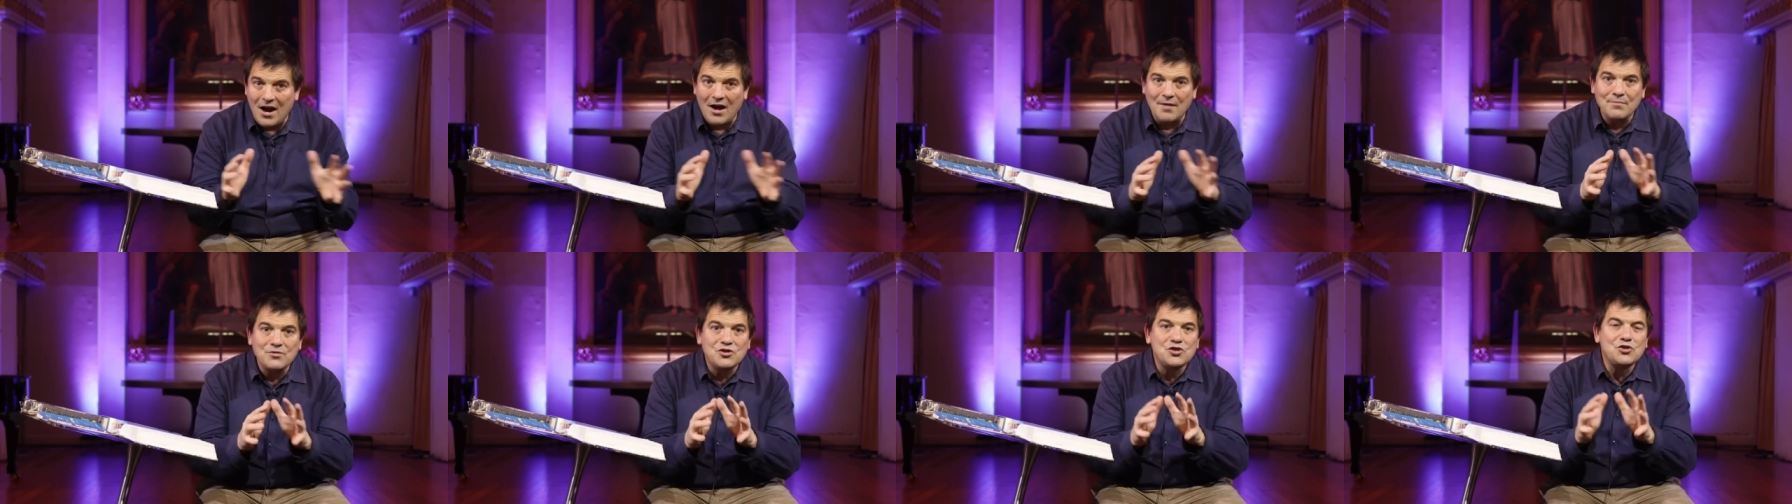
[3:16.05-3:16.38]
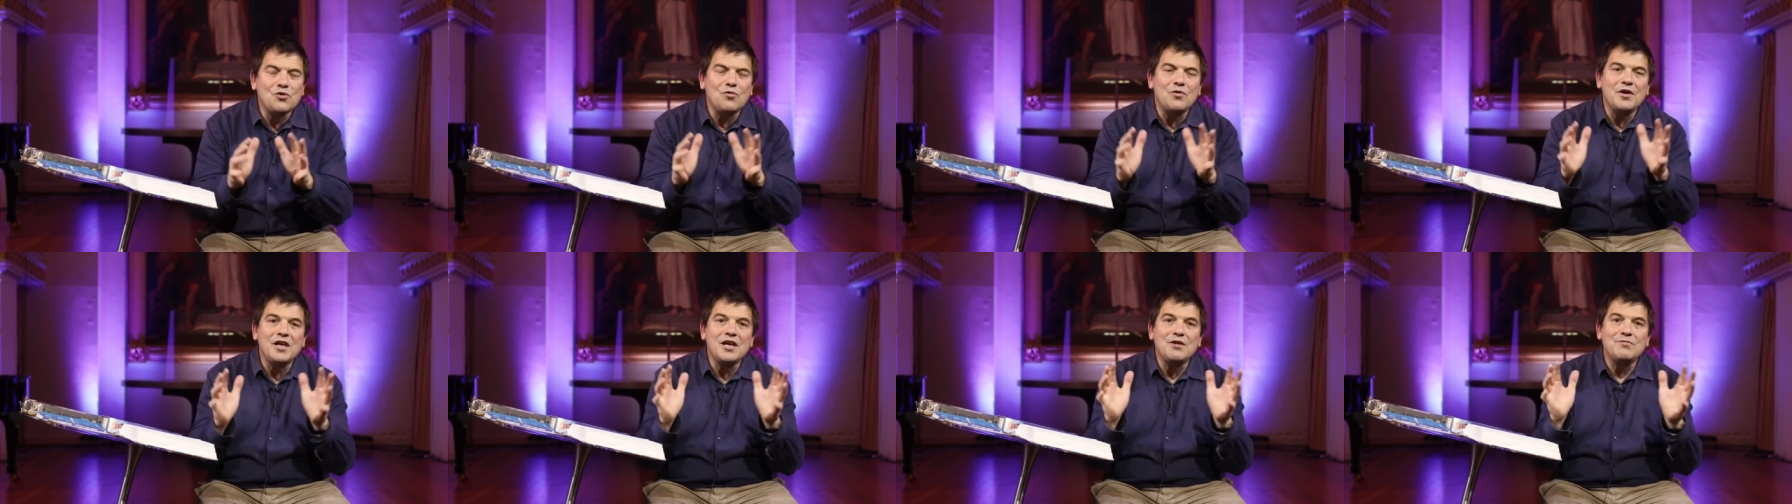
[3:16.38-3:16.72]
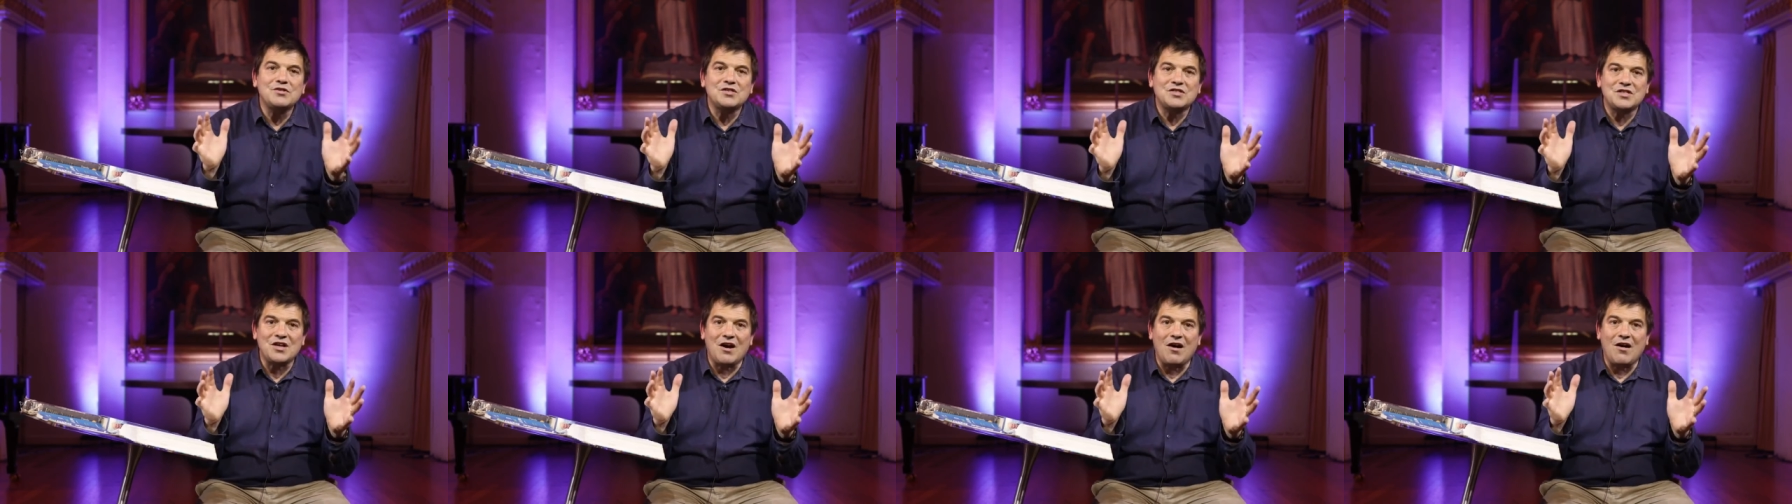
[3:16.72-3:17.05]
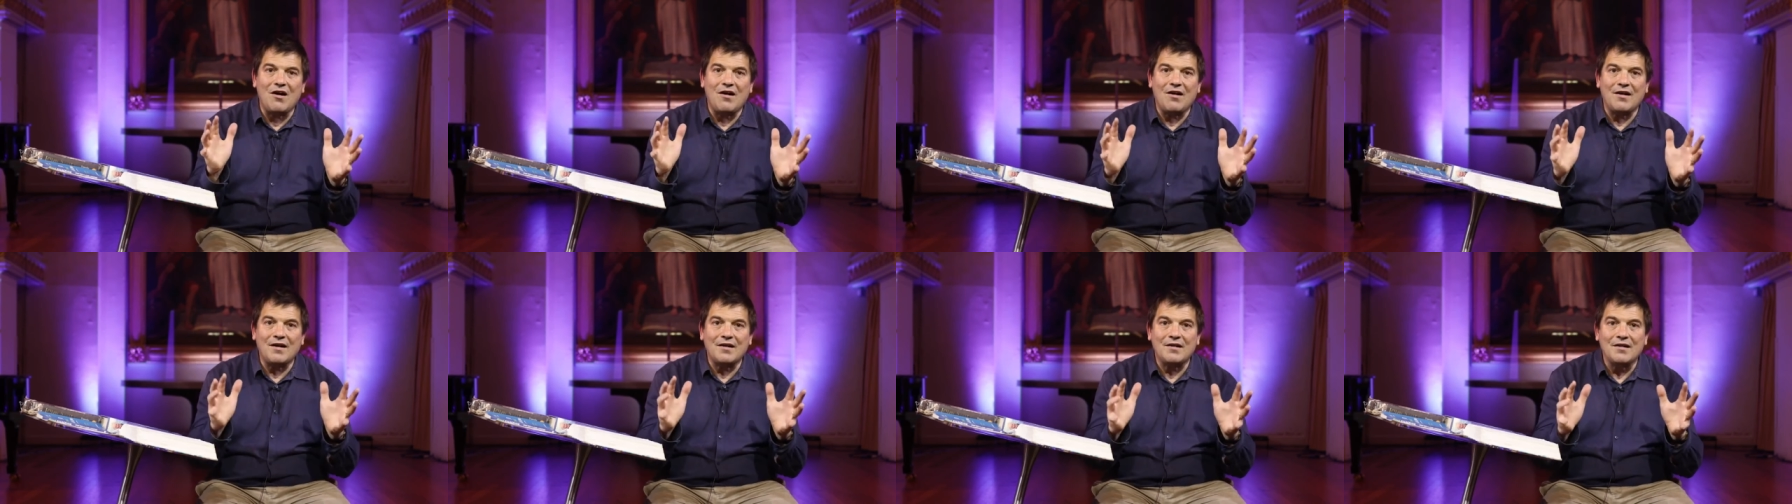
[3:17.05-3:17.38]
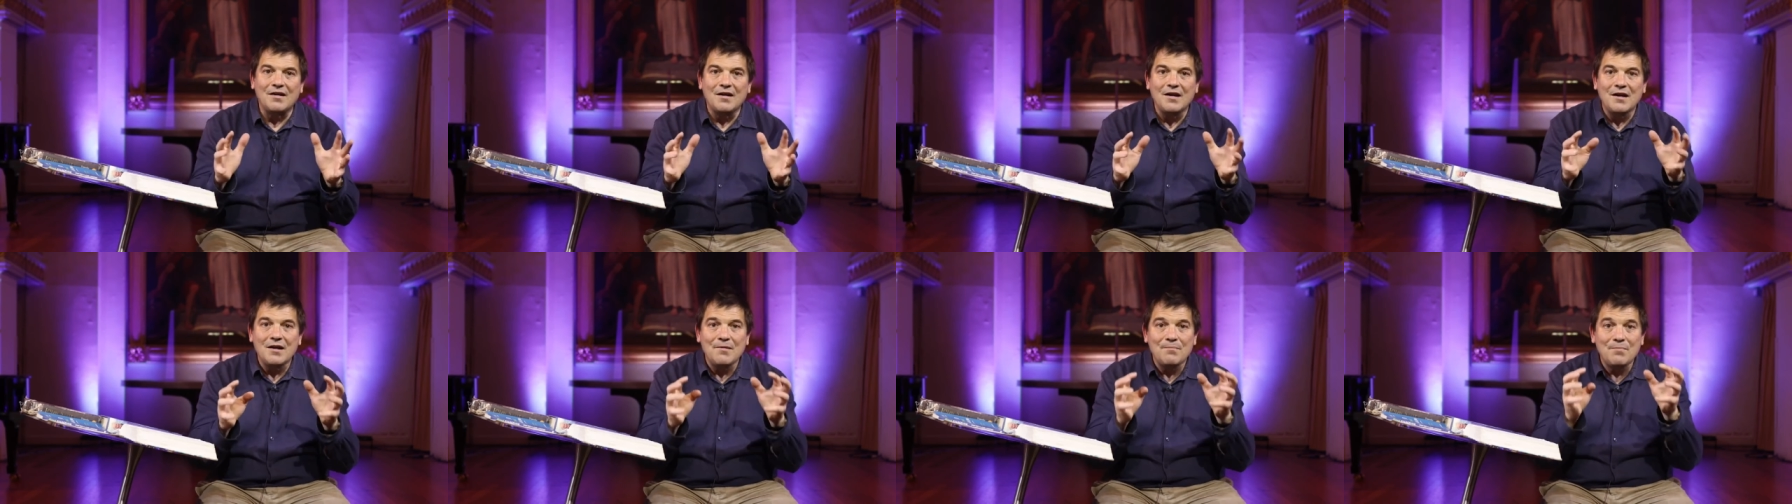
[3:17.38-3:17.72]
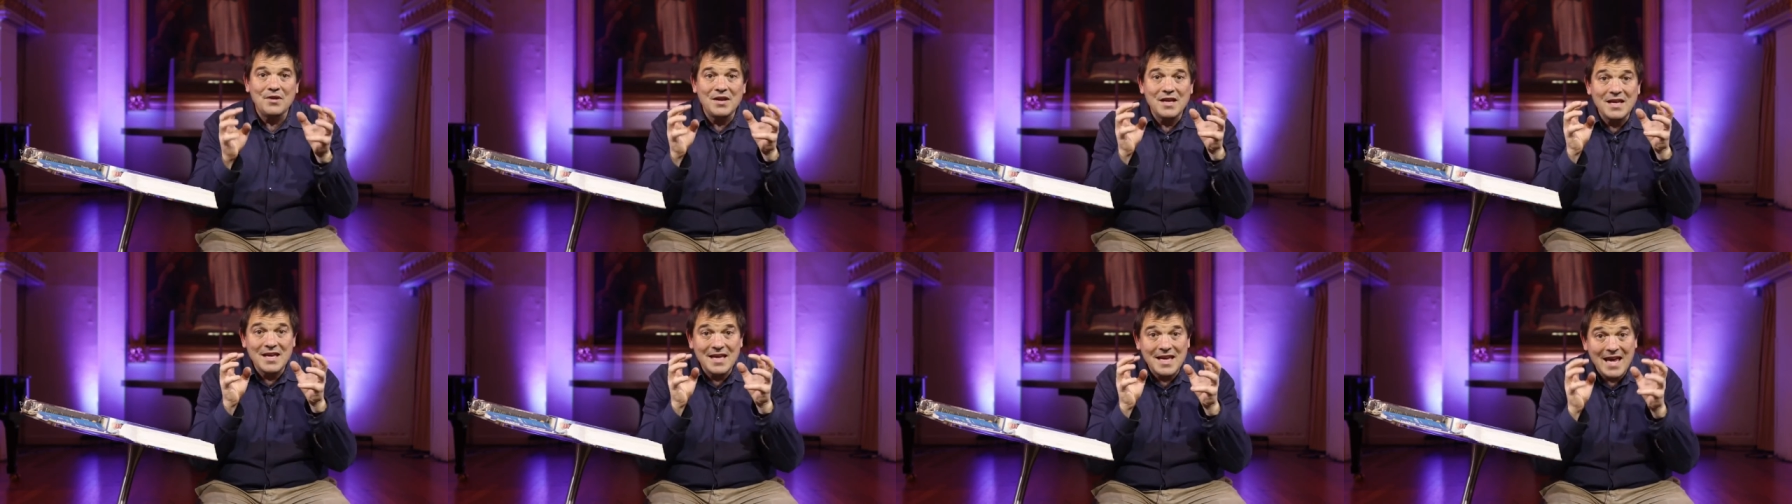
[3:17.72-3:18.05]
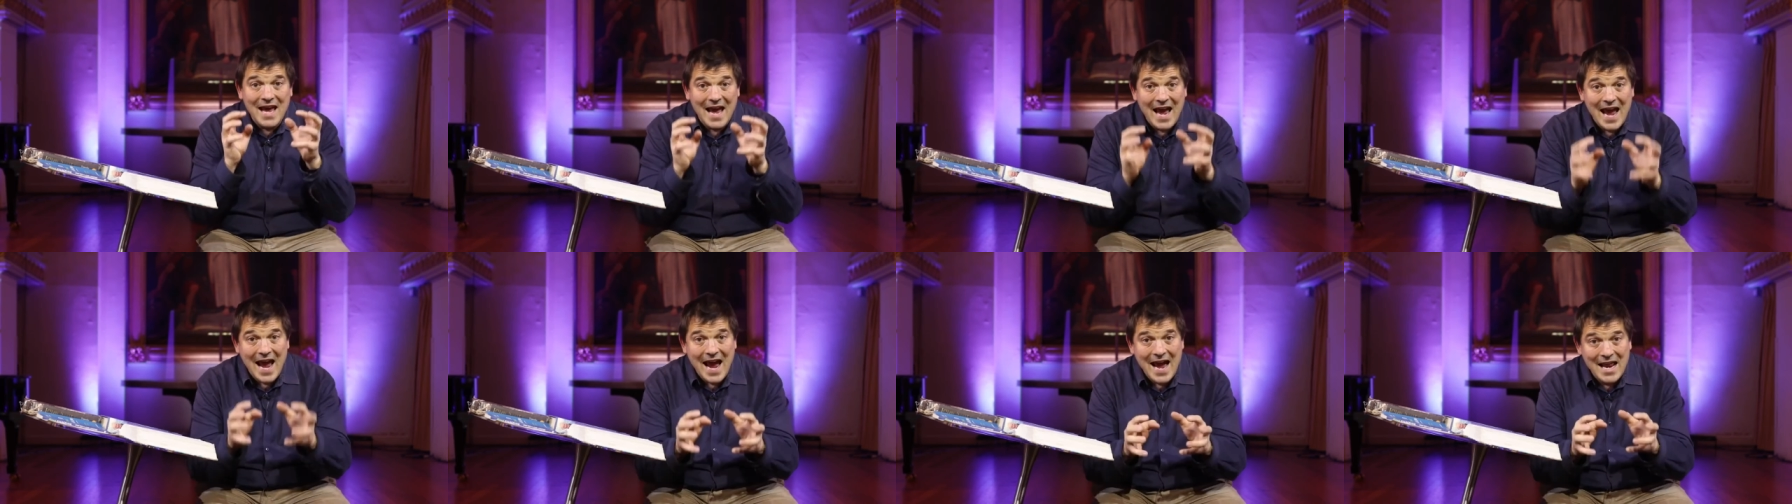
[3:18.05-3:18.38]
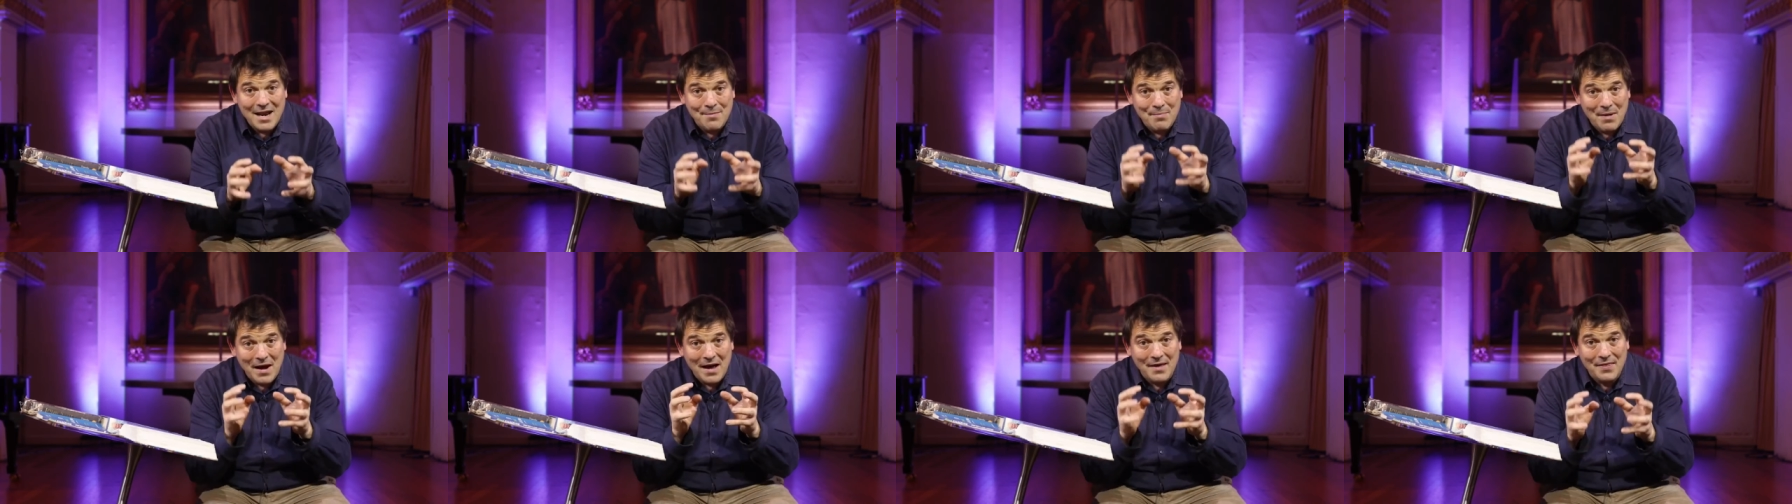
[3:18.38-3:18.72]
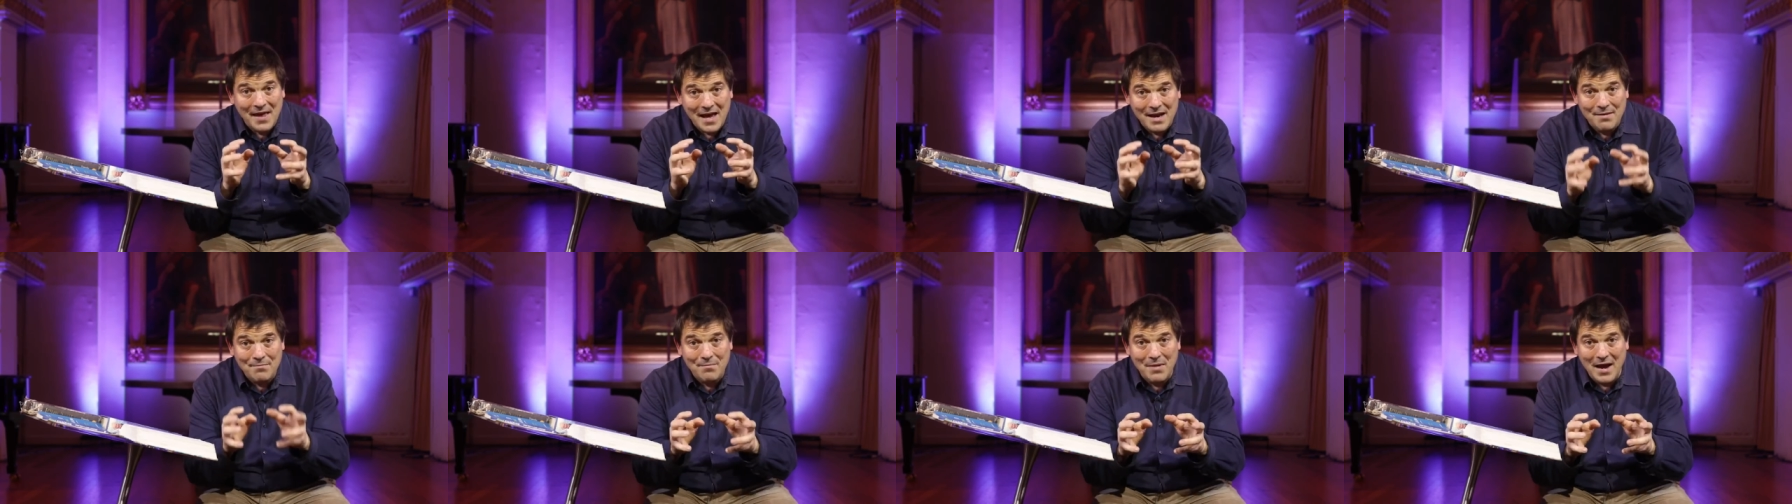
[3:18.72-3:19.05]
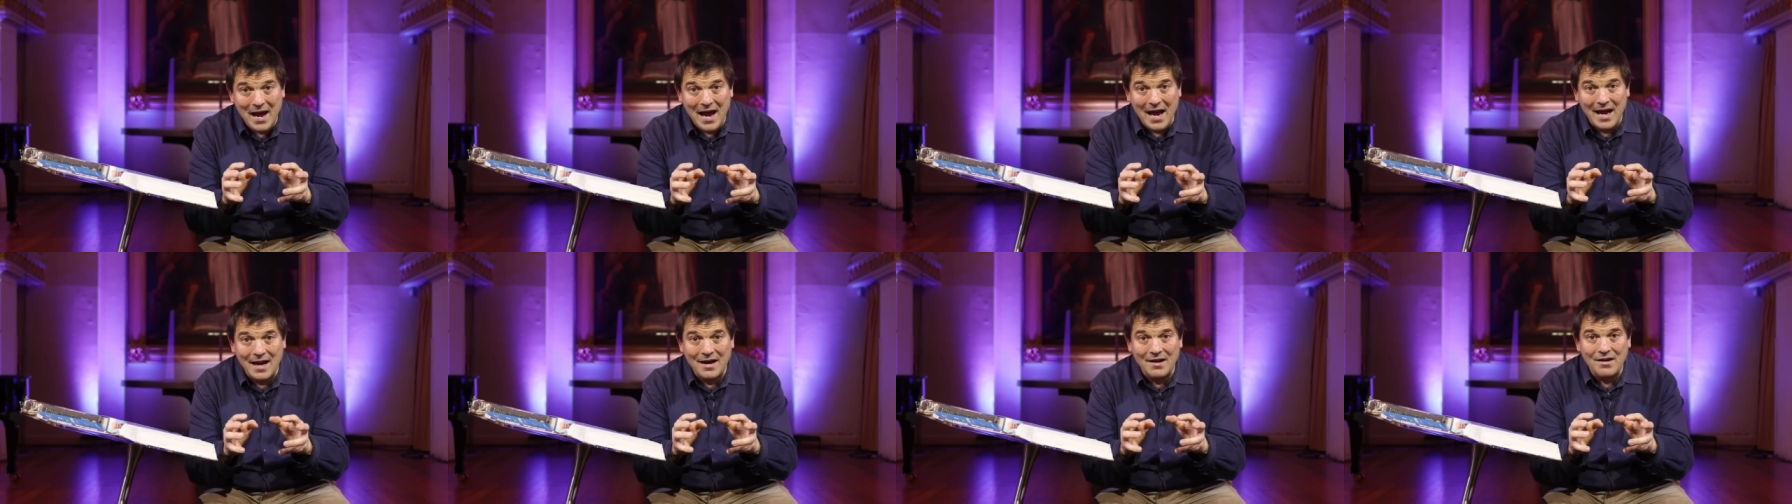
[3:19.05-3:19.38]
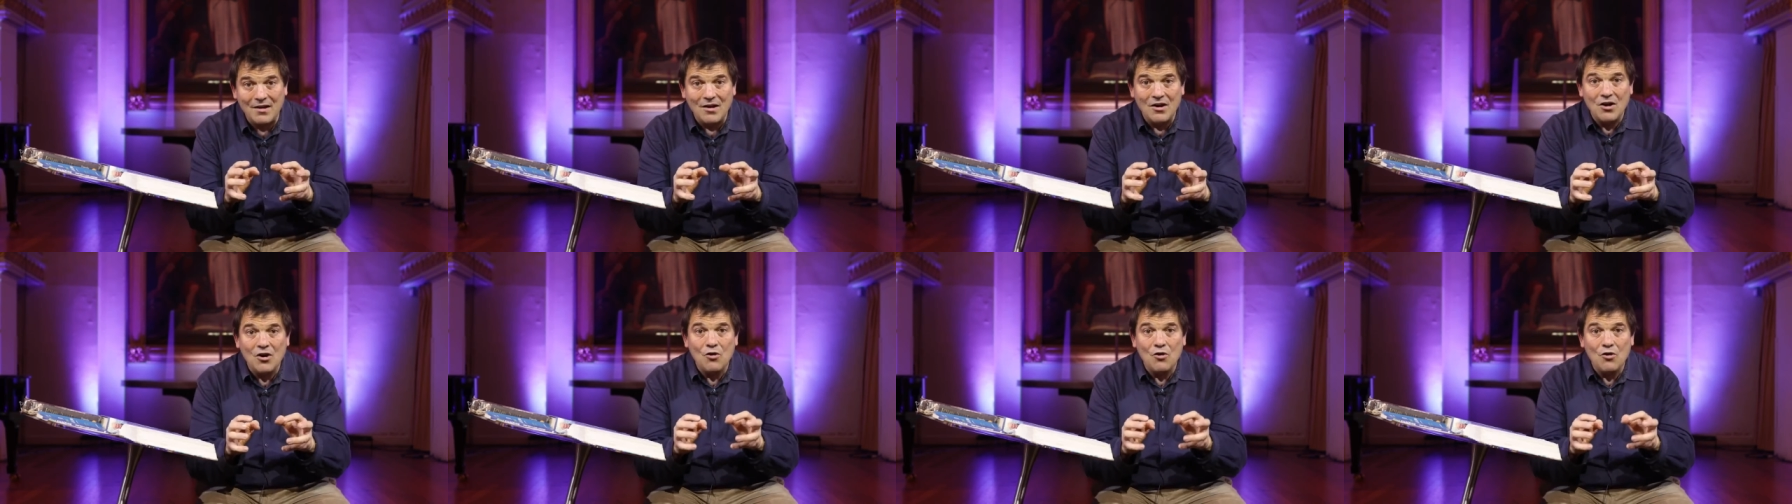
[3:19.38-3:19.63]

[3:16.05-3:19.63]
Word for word: I'm sure he was tired, but he cared about that man